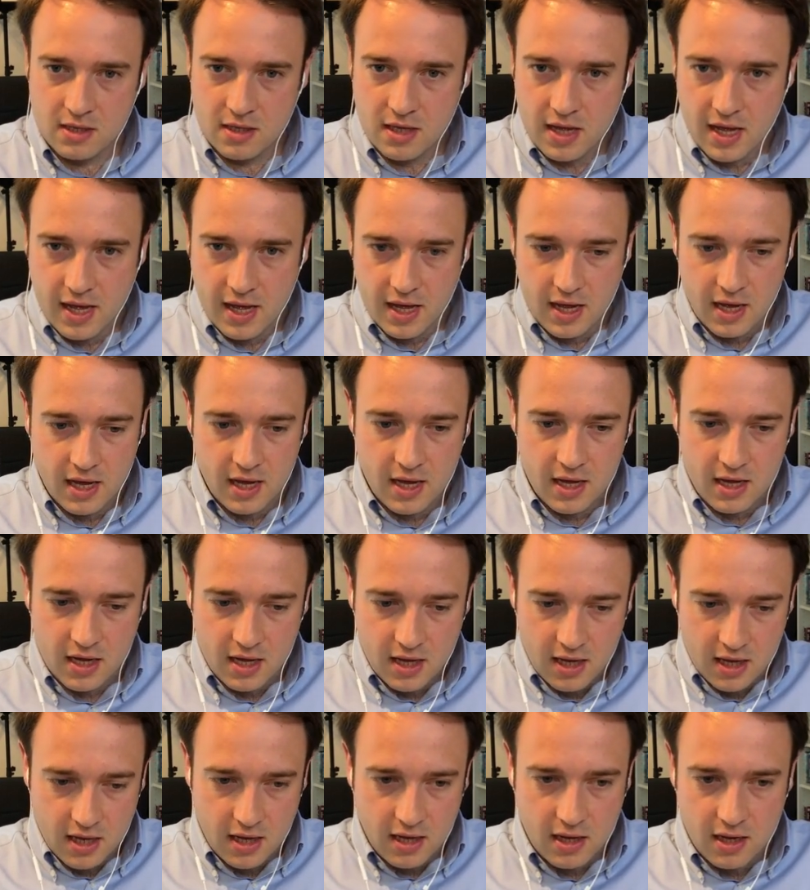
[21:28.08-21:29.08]
uh,
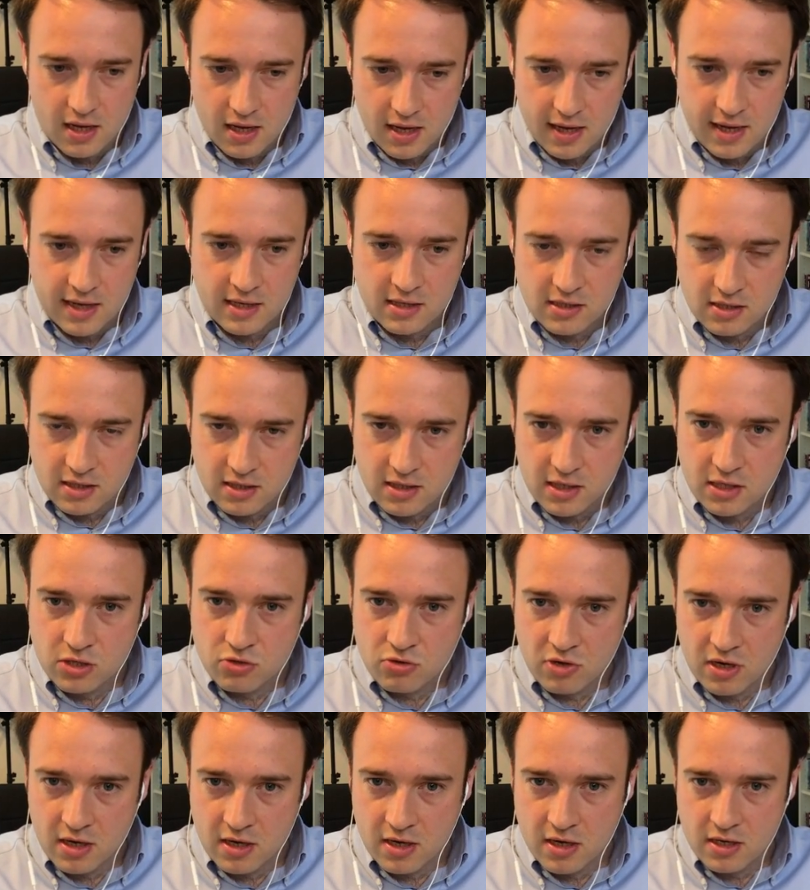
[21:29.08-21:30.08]
uh, ask the
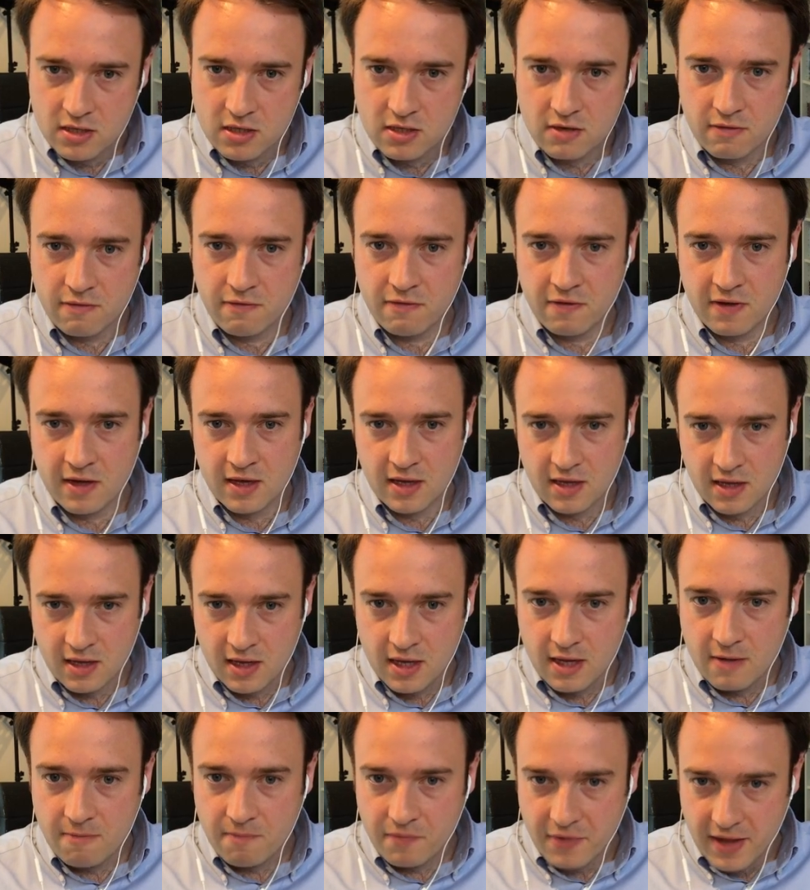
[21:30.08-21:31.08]
district nurse to fit
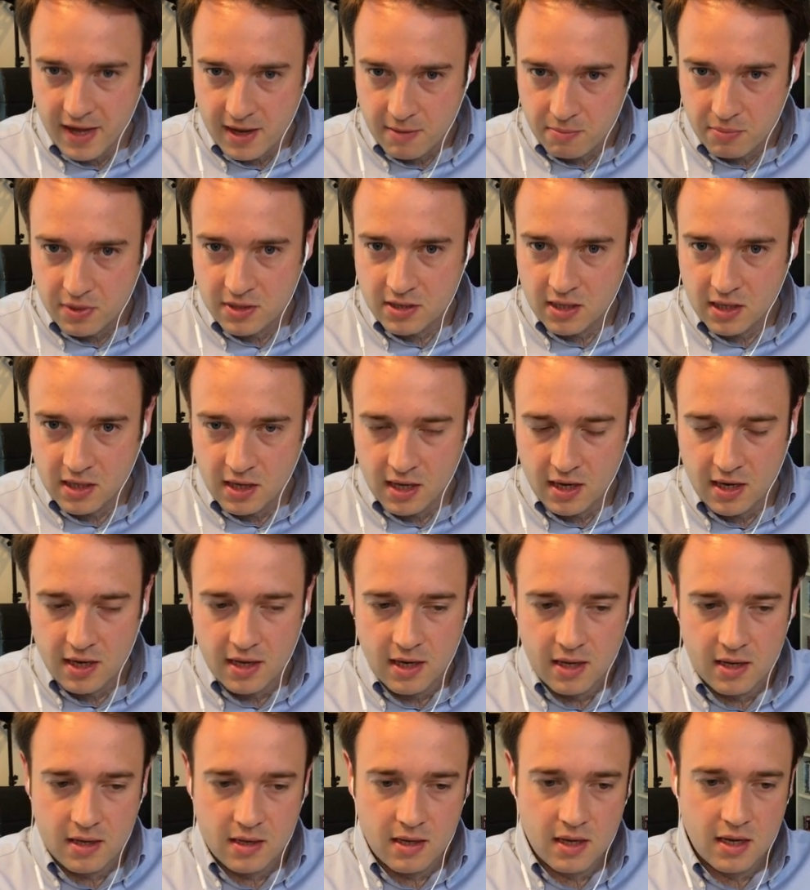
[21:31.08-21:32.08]
that
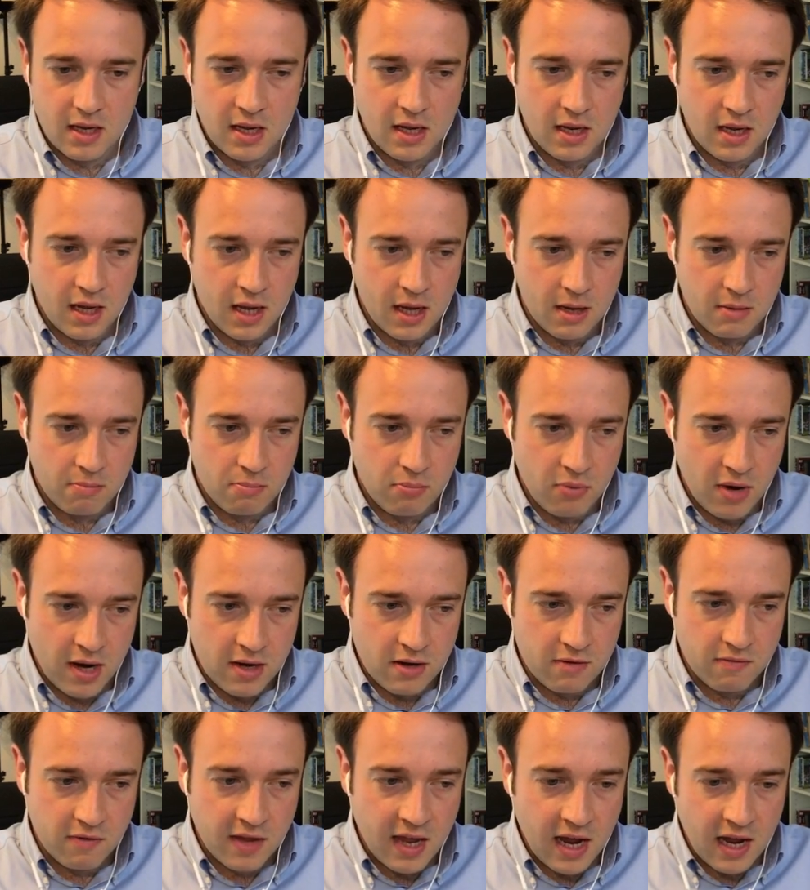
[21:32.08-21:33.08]
particular uh,
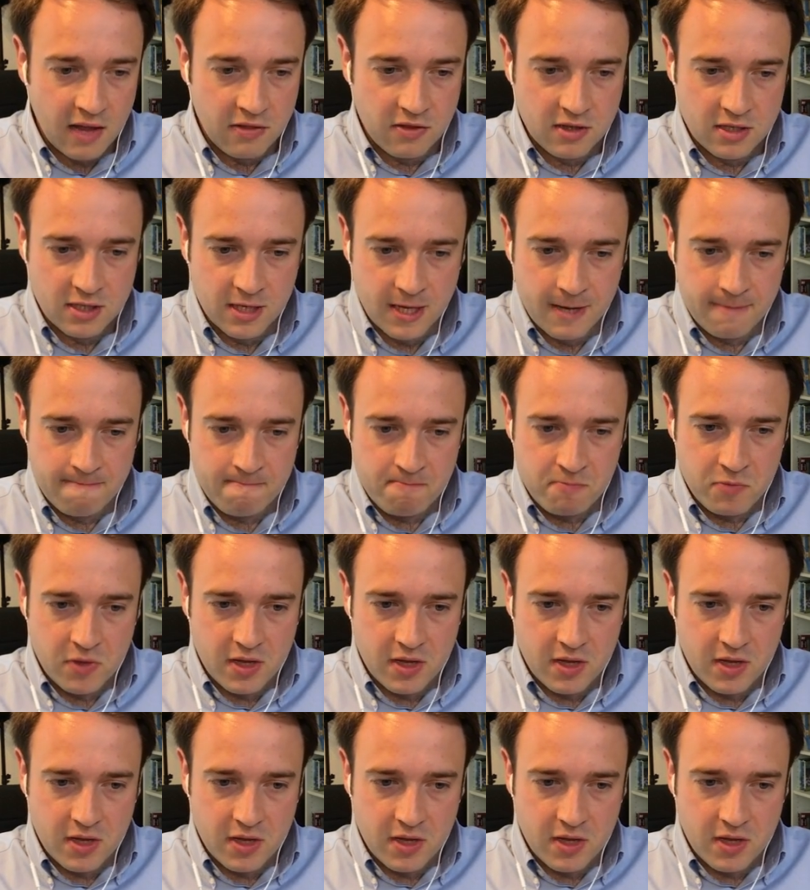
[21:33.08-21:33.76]
brand of catheter.